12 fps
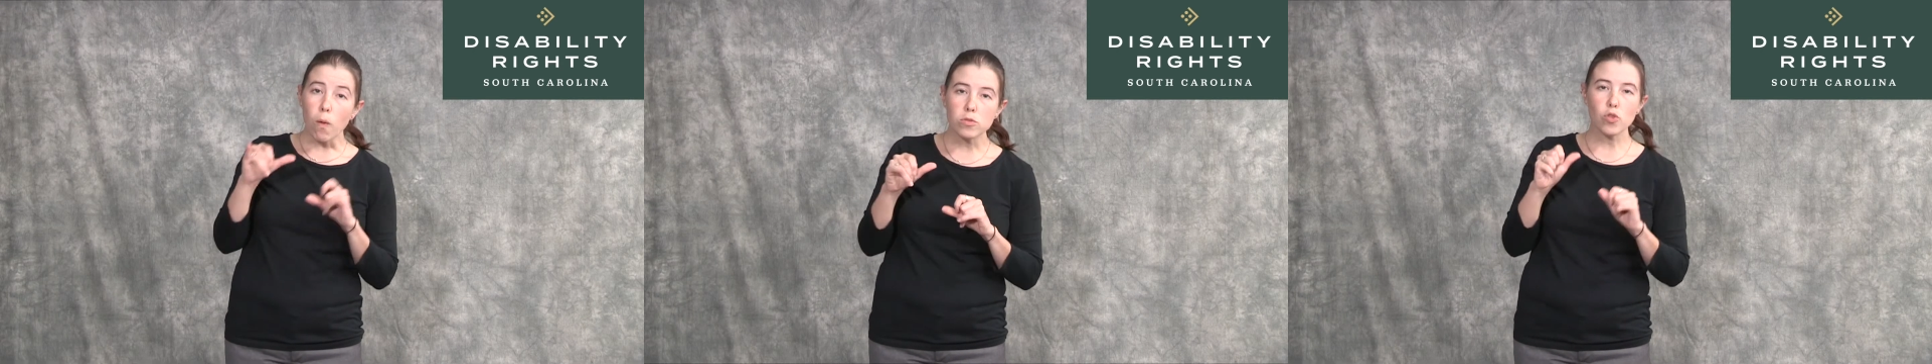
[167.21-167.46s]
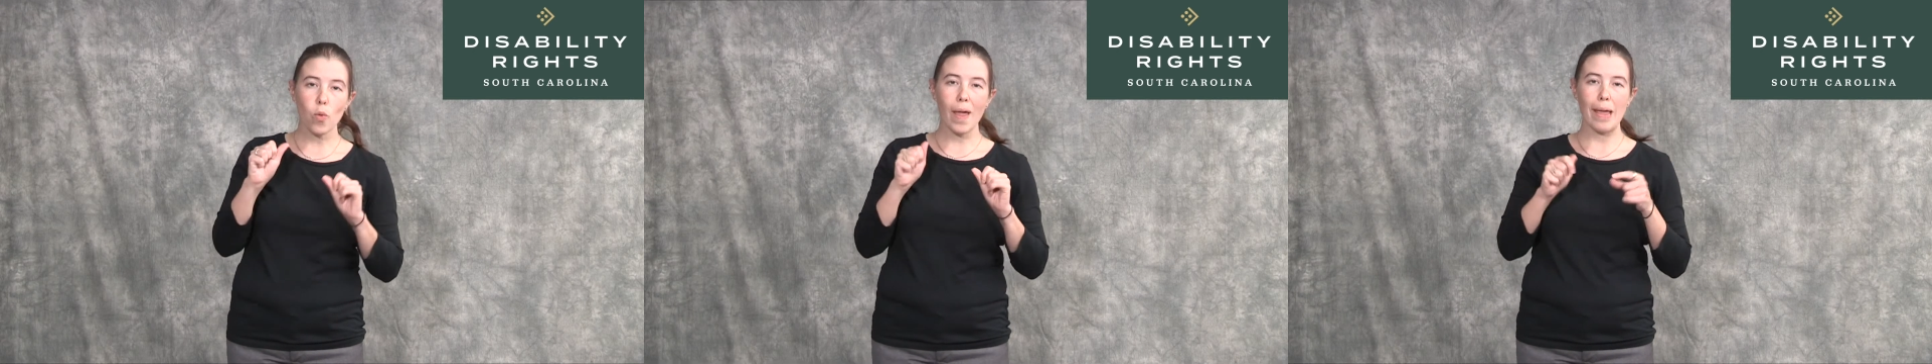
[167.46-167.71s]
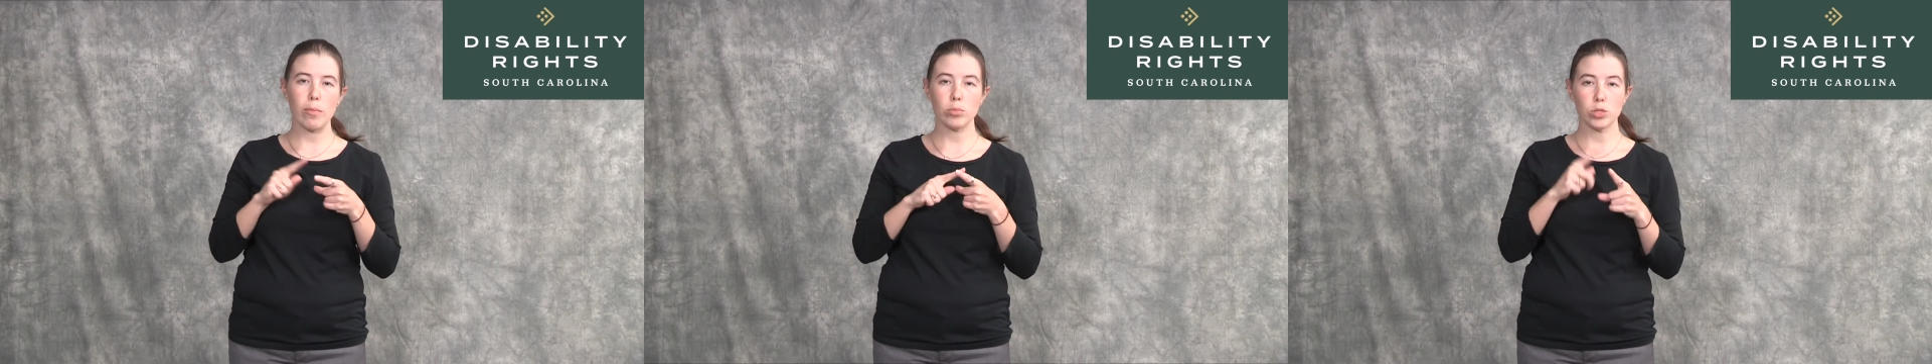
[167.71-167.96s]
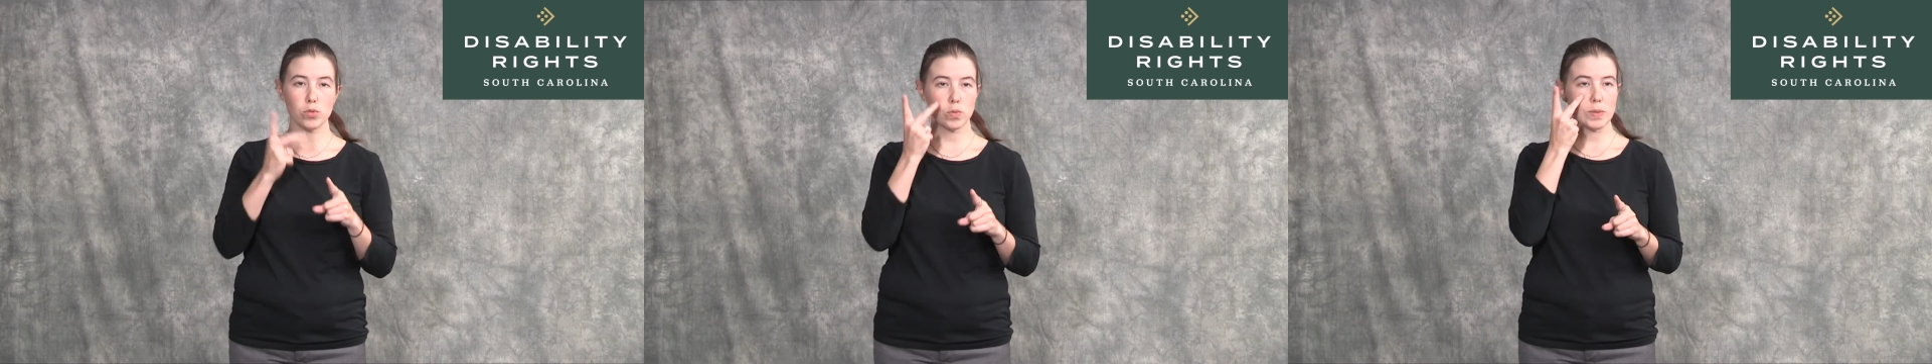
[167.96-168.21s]
You
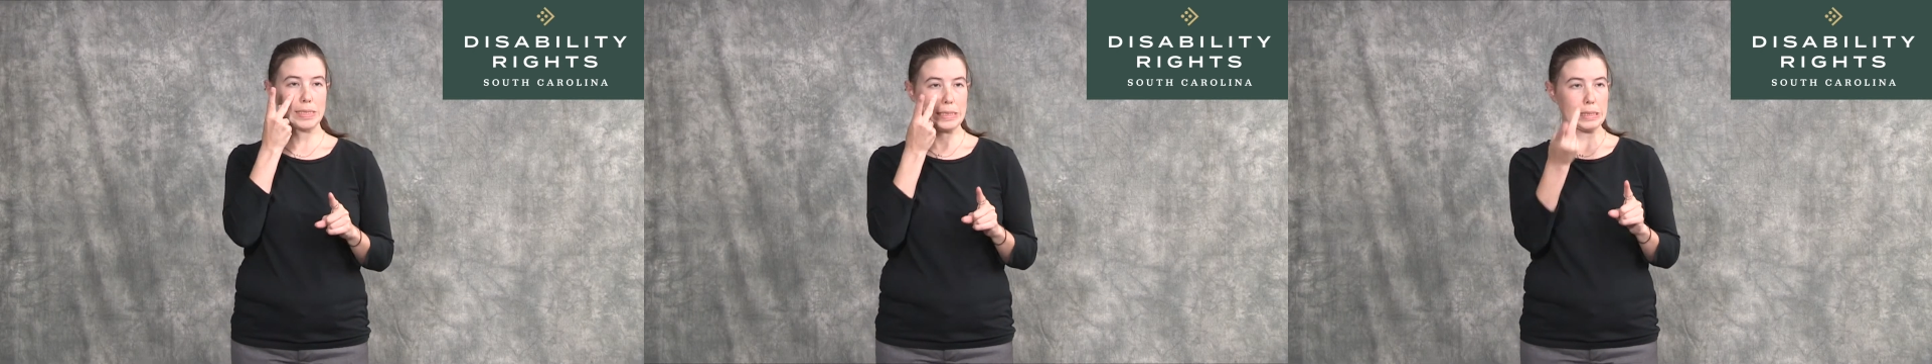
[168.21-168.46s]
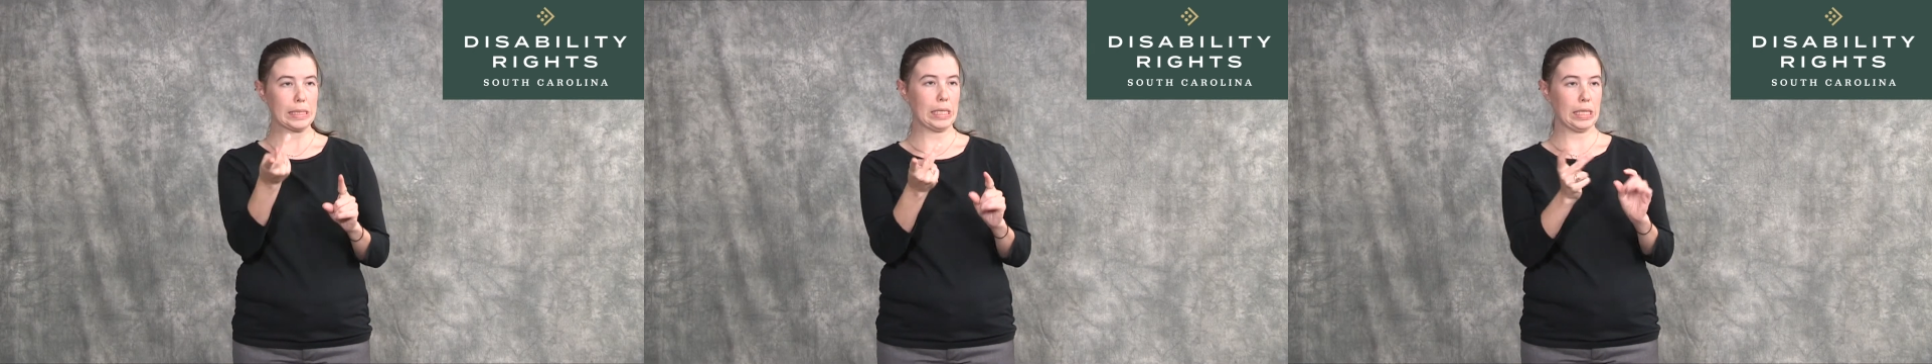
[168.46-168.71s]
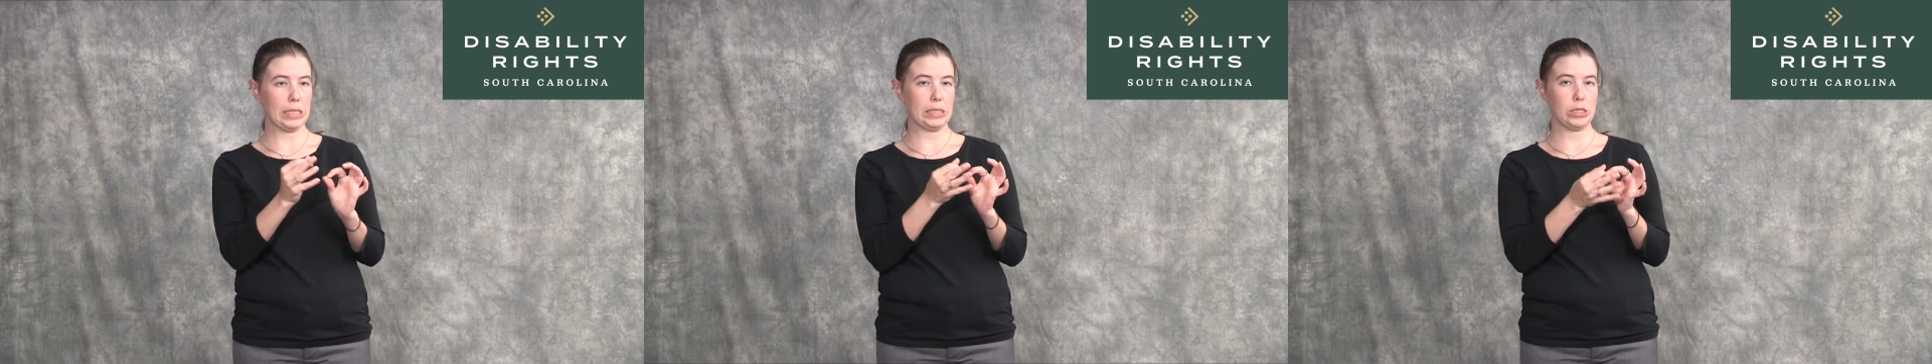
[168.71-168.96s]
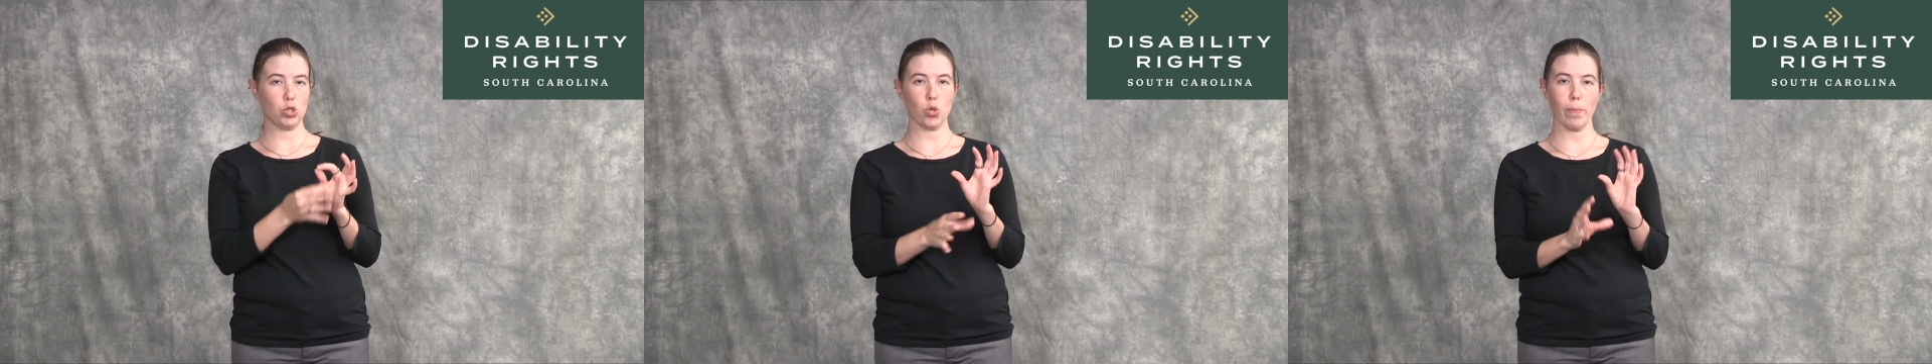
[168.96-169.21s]
must also be
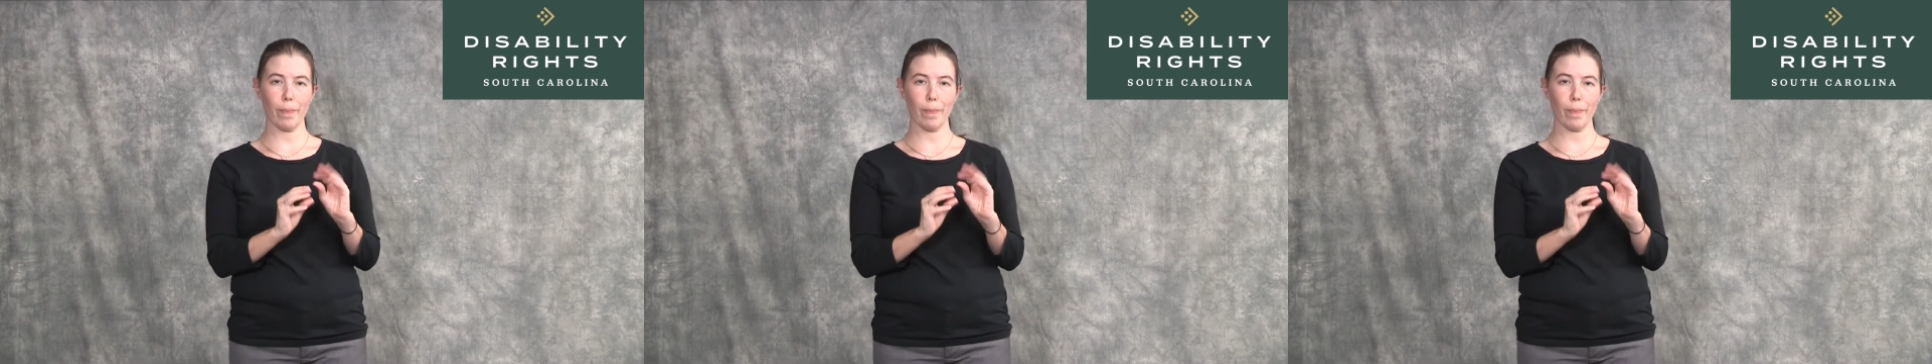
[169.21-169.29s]
able